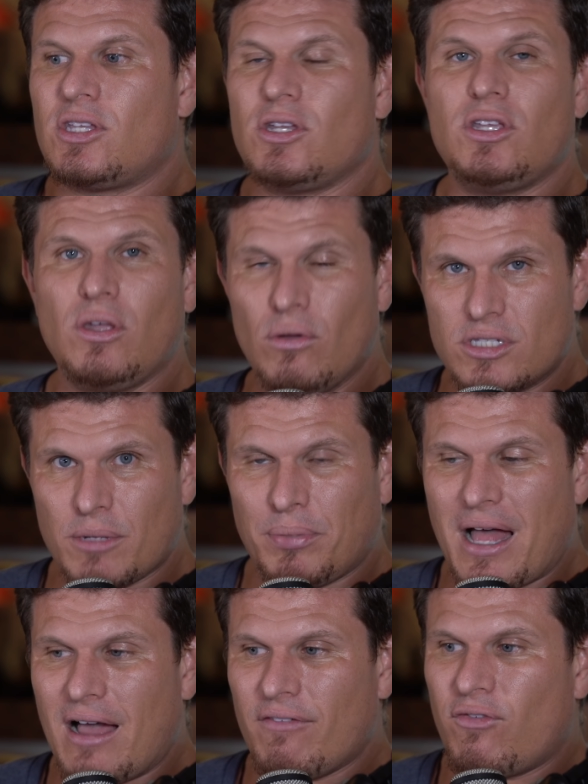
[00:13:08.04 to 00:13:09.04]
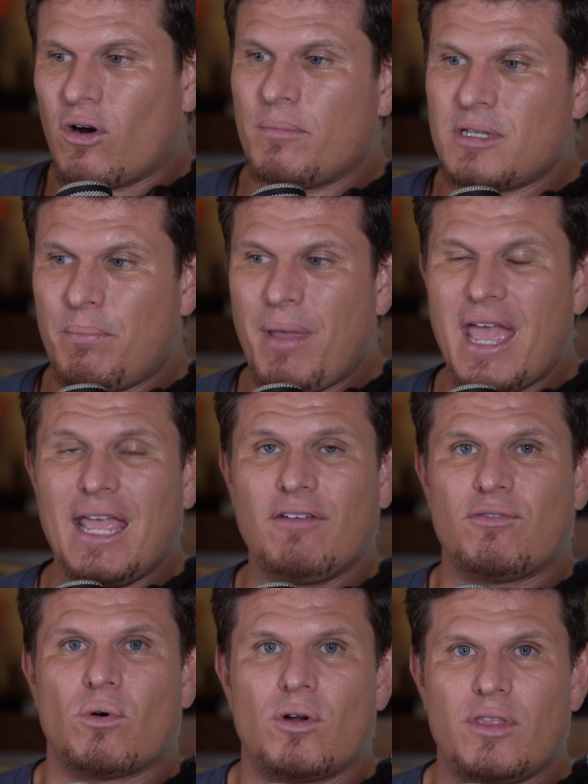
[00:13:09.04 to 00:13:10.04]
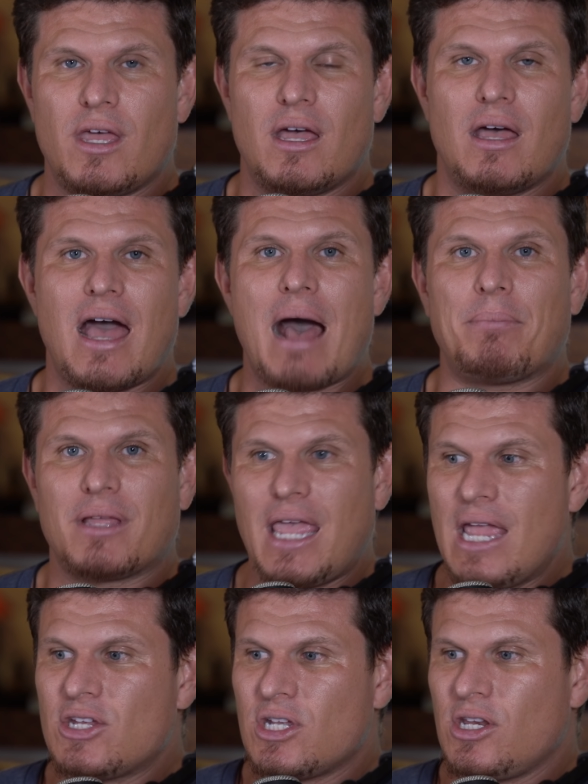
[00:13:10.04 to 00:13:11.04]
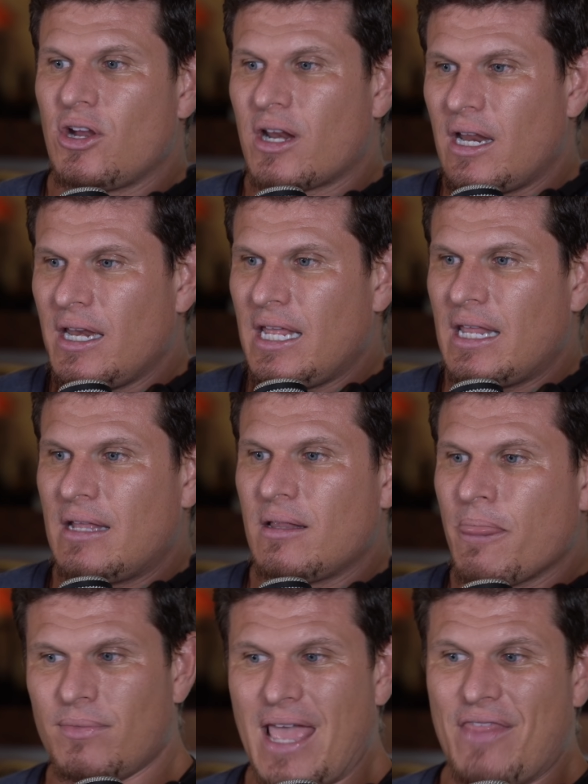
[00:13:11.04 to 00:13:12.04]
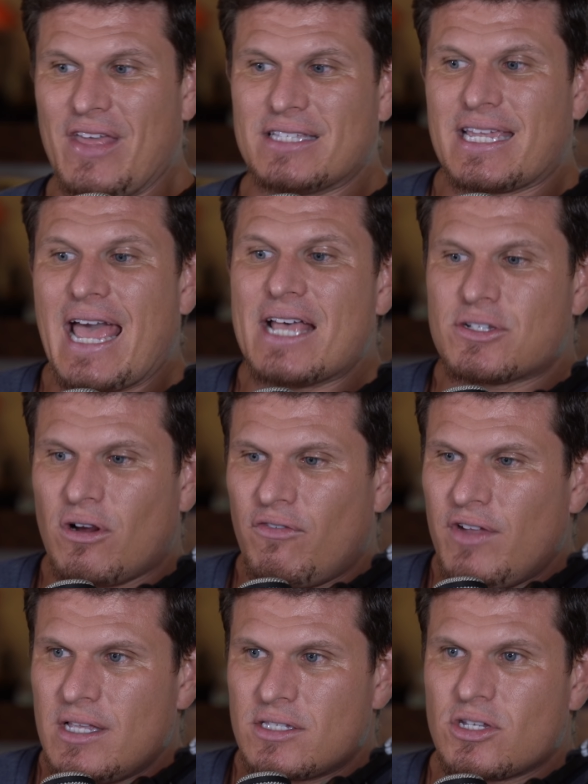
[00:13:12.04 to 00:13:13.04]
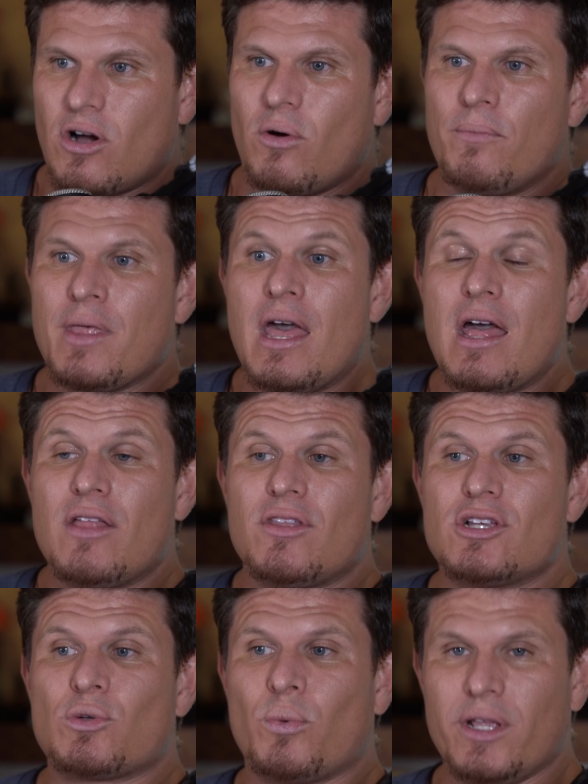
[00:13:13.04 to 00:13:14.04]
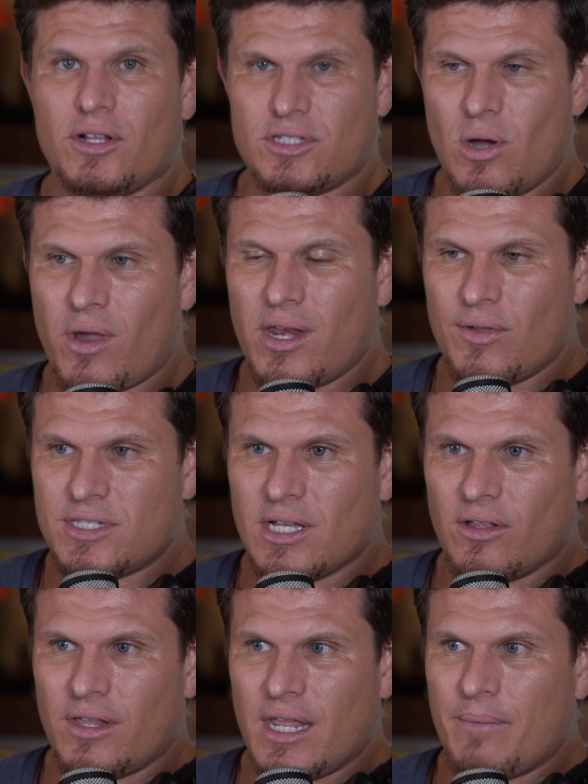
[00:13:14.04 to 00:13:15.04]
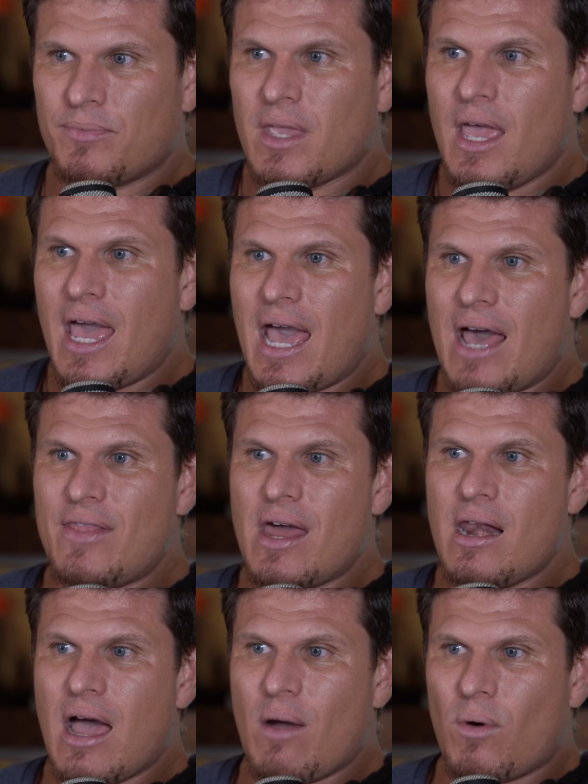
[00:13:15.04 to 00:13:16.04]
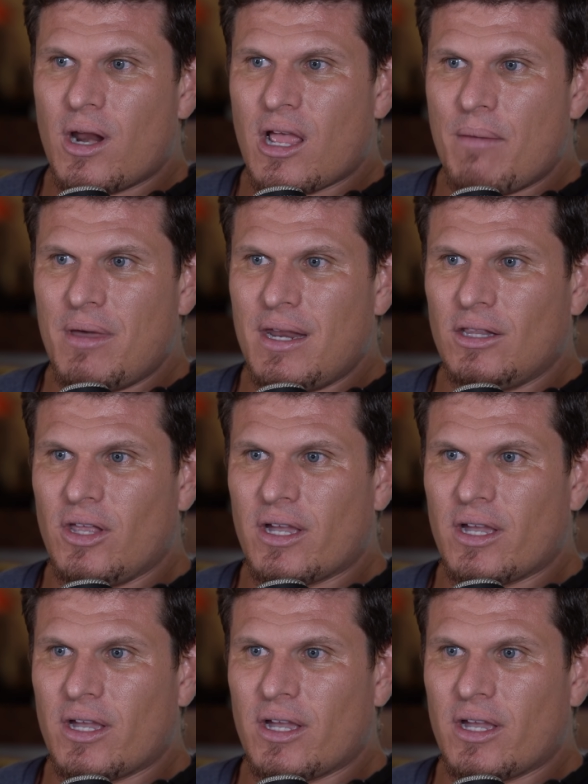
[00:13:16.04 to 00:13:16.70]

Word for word: to use a platform to pay for the application. You're going to need it, and things like escrow fees. So there's real token utility. And then I want to come in and